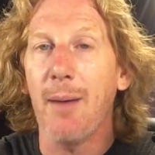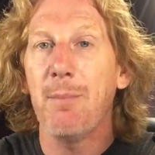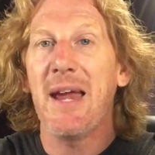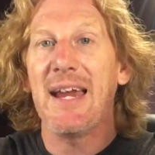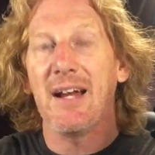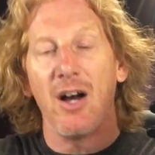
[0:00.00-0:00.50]
I
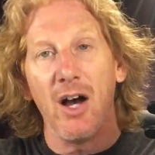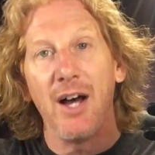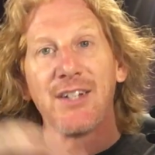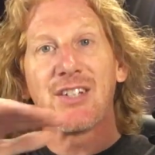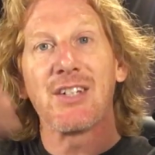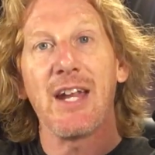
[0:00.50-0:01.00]
may
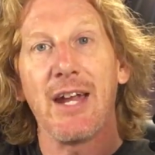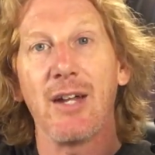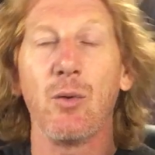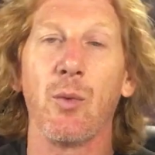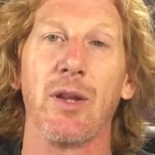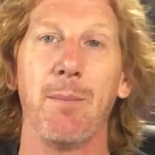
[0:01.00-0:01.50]

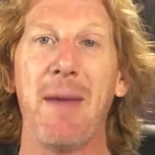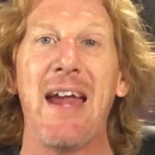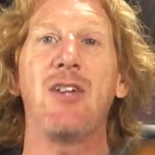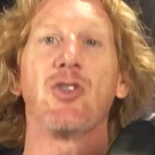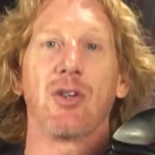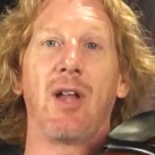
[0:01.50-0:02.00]
ascend with a
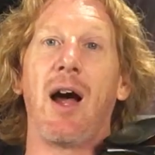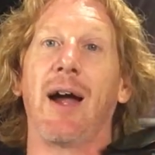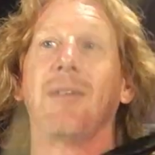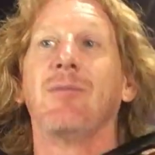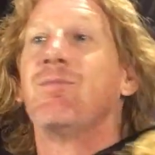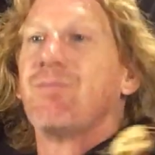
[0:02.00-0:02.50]
major
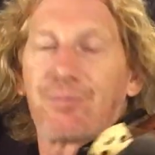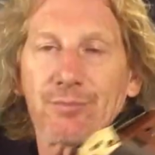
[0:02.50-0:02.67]
line